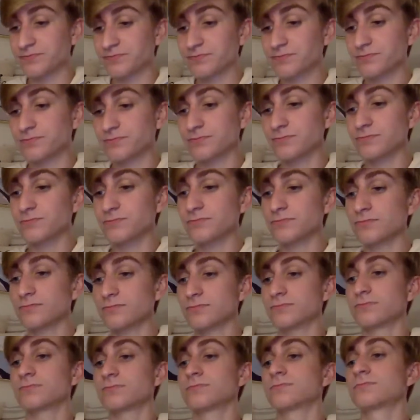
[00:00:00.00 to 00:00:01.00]

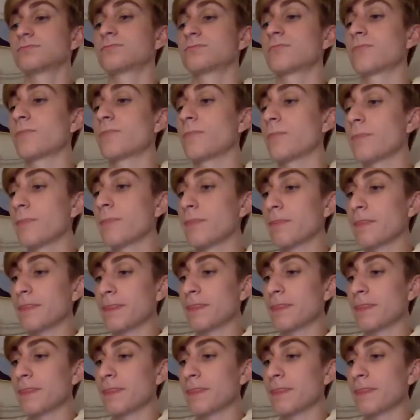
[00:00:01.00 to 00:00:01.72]
Nobody speaks.